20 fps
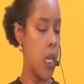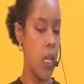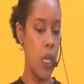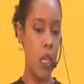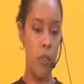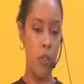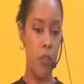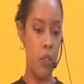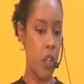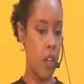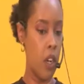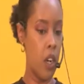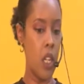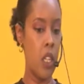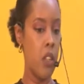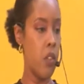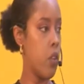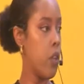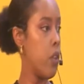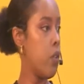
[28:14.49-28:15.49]
If the girl
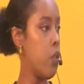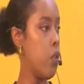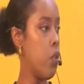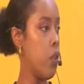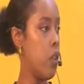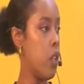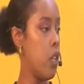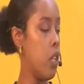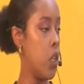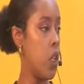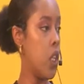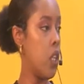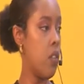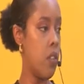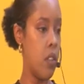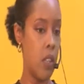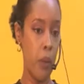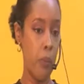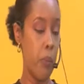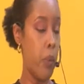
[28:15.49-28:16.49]
is going to do dishes,
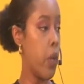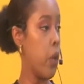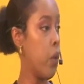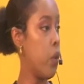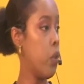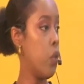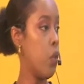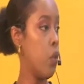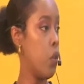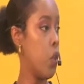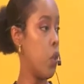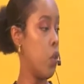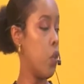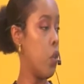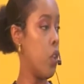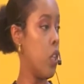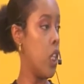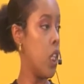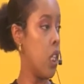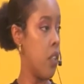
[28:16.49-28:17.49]
the boy also should do
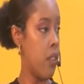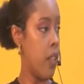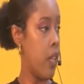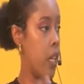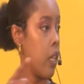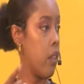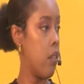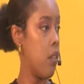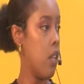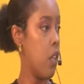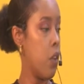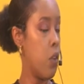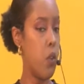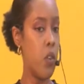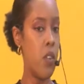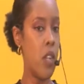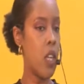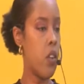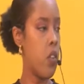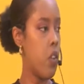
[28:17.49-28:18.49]
dishes the next day.
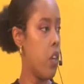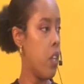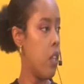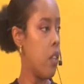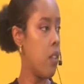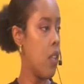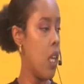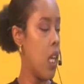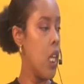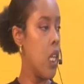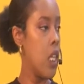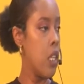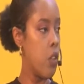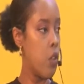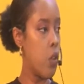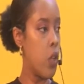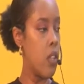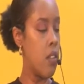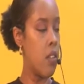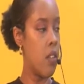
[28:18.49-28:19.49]
Take turns.
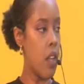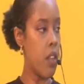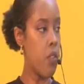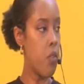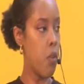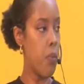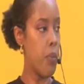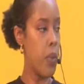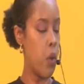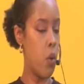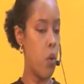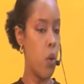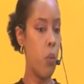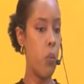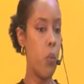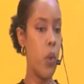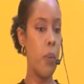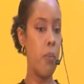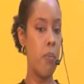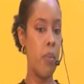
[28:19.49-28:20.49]
So it starts from the home,
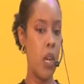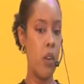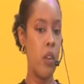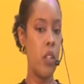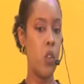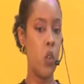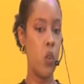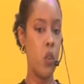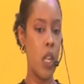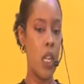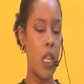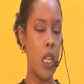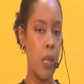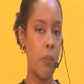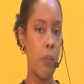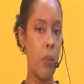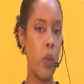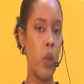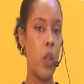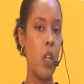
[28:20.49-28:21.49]
where parents should
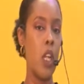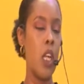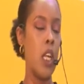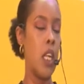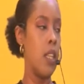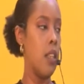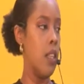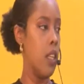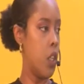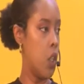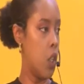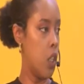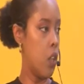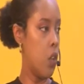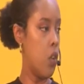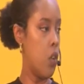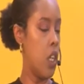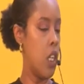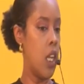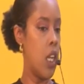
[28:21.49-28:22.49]
enable their
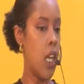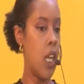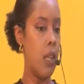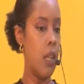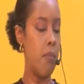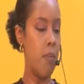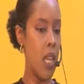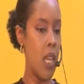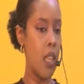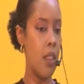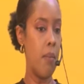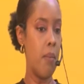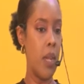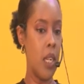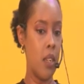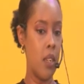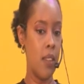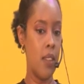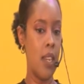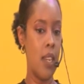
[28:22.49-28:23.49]
children and make them
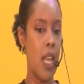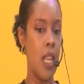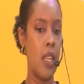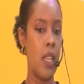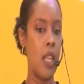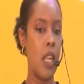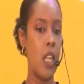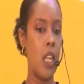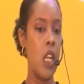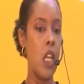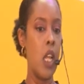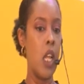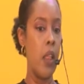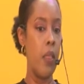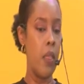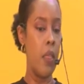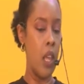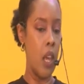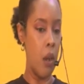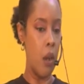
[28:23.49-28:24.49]
understand that
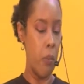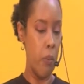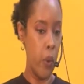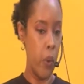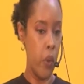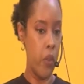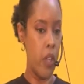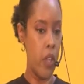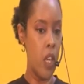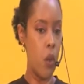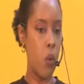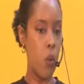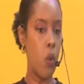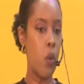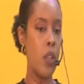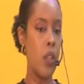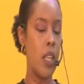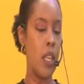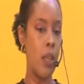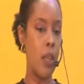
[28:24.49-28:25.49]
they are both
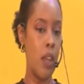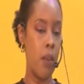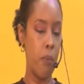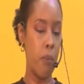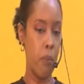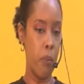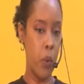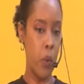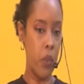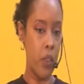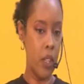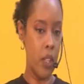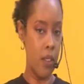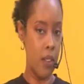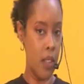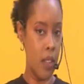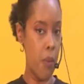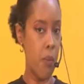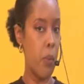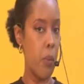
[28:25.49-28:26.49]
equal, they have both the
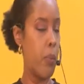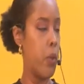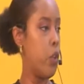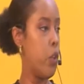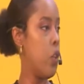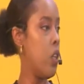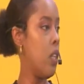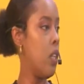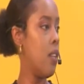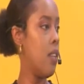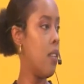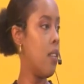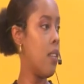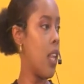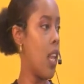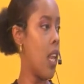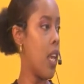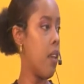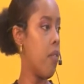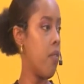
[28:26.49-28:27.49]
same opportunities in
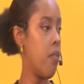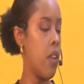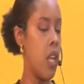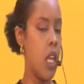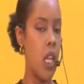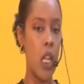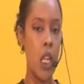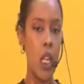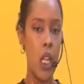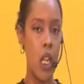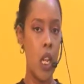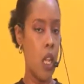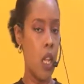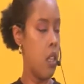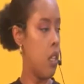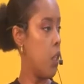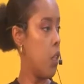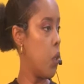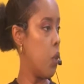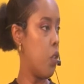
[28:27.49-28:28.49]
life.
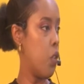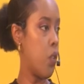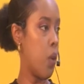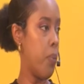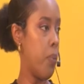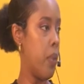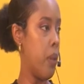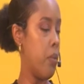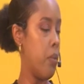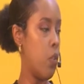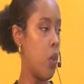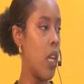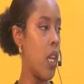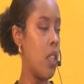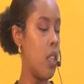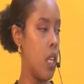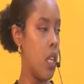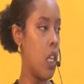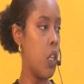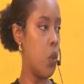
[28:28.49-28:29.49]
Nothing should stop them. So I
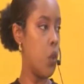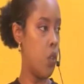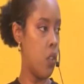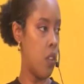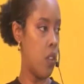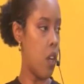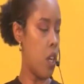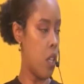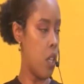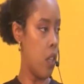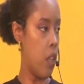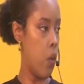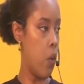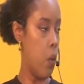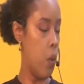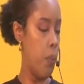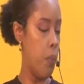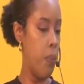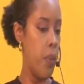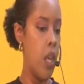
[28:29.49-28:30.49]
think it should start in the
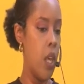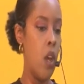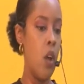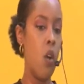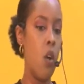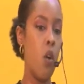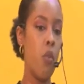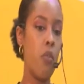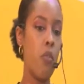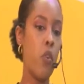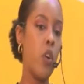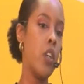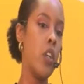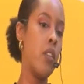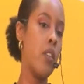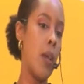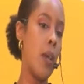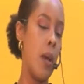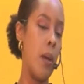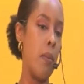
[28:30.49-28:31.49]
home. Of
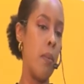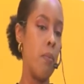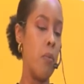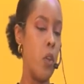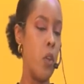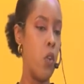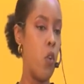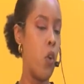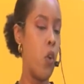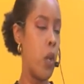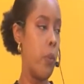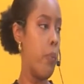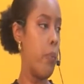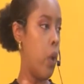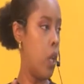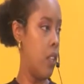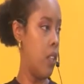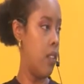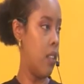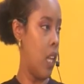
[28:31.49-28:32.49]
course, on a
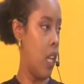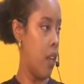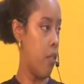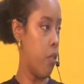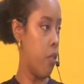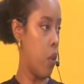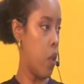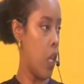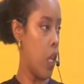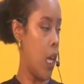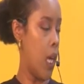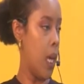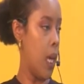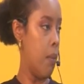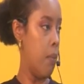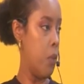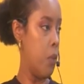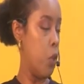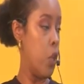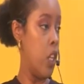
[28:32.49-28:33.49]
policy level,
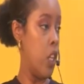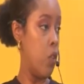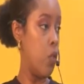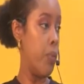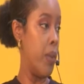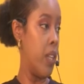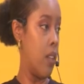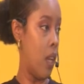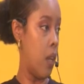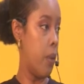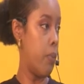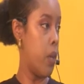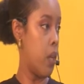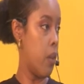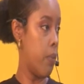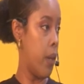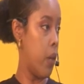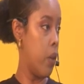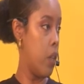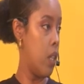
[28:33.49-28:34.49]
you need to be deliberate
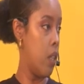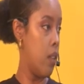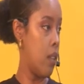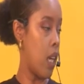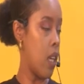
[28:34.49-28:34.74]
about it.